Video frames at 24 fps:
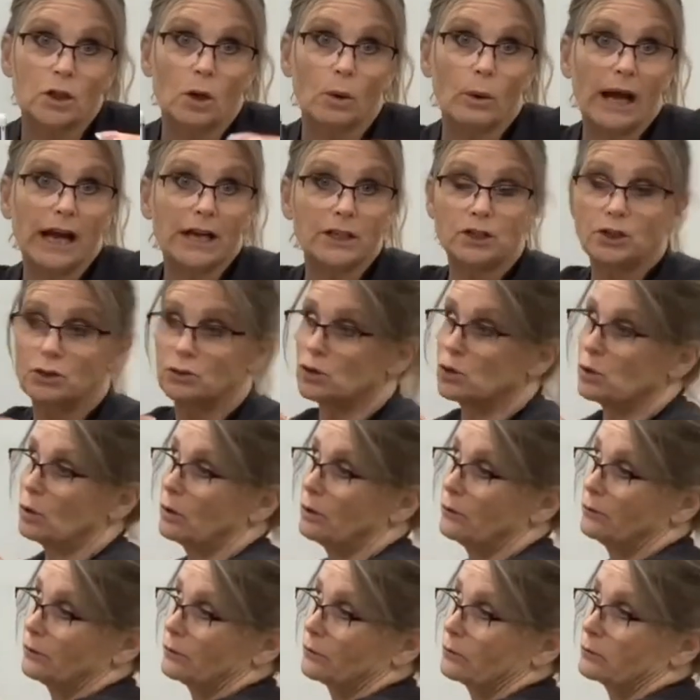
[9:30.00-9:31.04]
as you sort
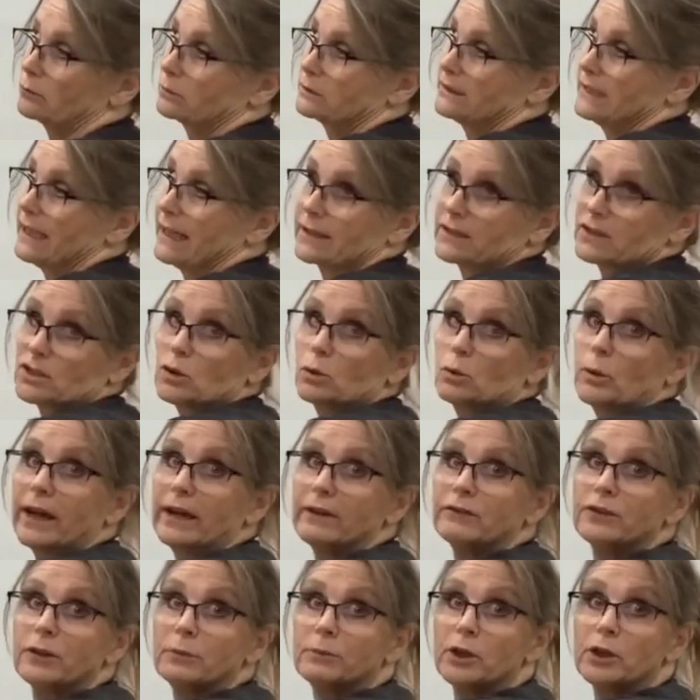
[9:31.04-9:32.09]
of dance away
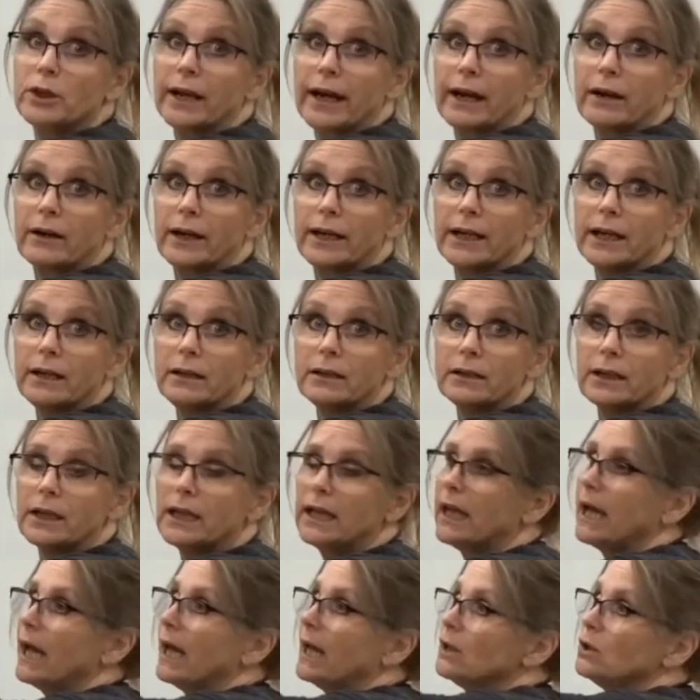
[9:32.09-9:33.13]
from your area
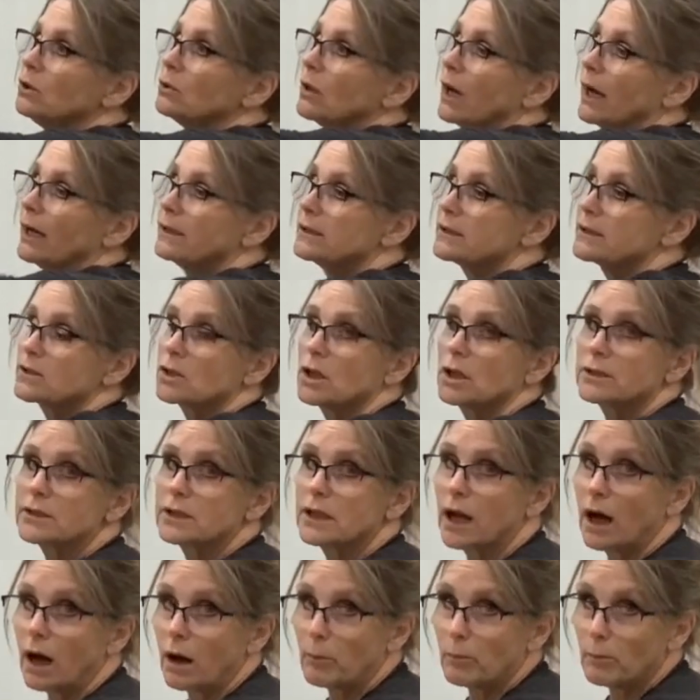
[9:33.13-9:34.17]
and you kind of start to
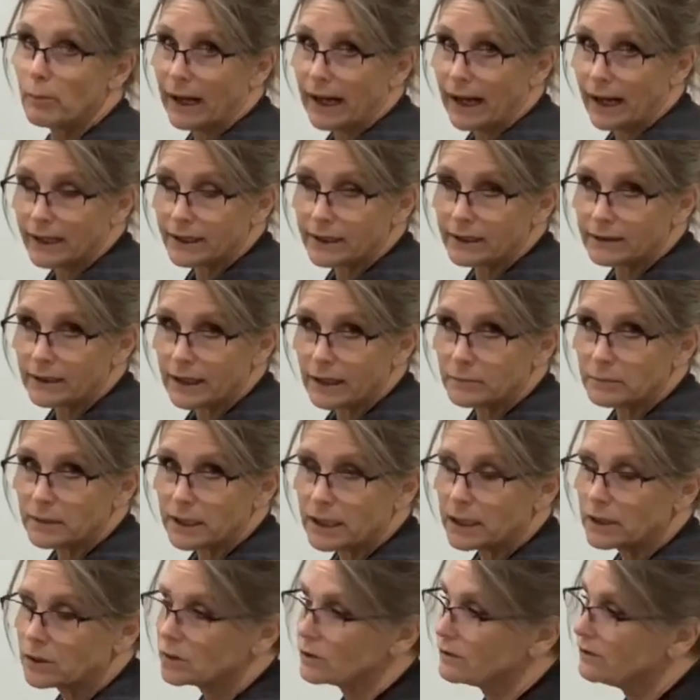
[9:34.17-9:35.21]
come back in that
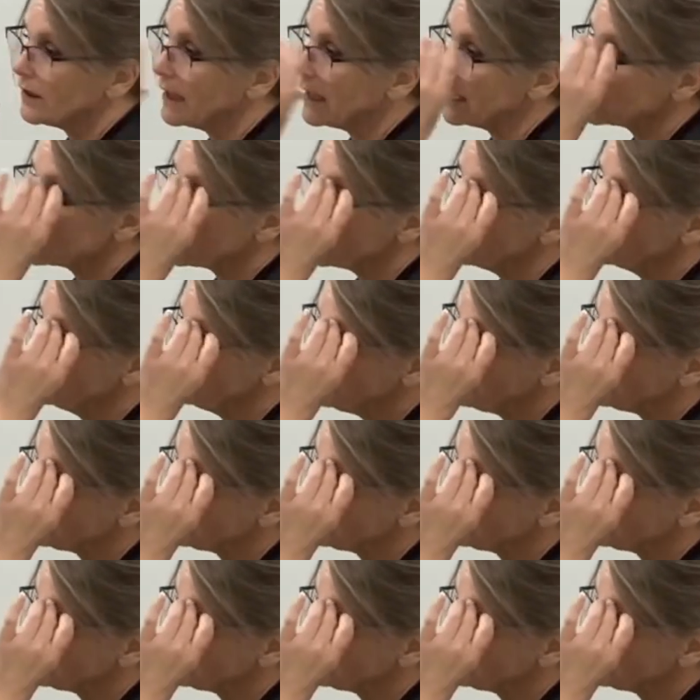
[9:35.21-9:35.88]
meander fashion.